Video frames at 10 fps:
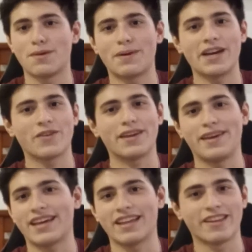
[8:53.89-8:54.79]
I'm a bio
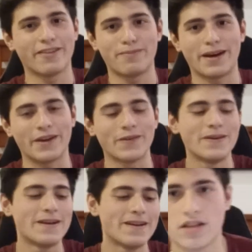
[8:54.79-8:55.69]
geek. I love
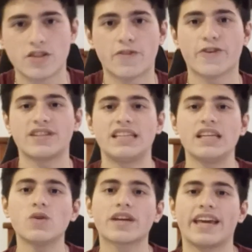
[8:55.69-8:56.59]
bio. So for
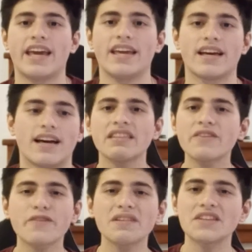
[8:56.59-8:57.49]
TOK, I
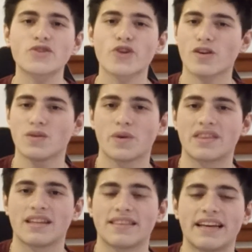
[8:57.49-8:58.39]
never really struggled
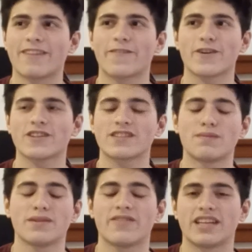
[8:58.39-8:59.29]
with it. At the first
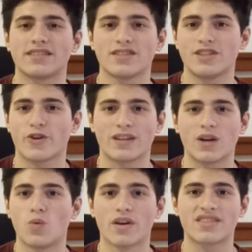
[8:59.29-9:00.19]
couple of lessons, you're
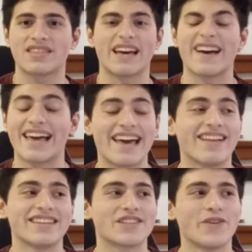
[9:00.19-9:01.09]
like, what the
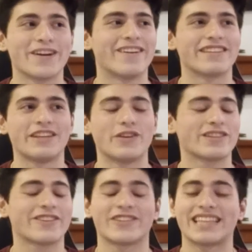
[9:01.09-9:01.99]
hell is going on? You
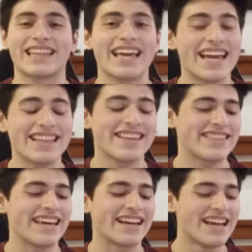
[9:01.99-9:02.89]
don't understand
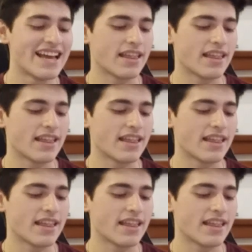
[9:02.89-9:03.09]
anything.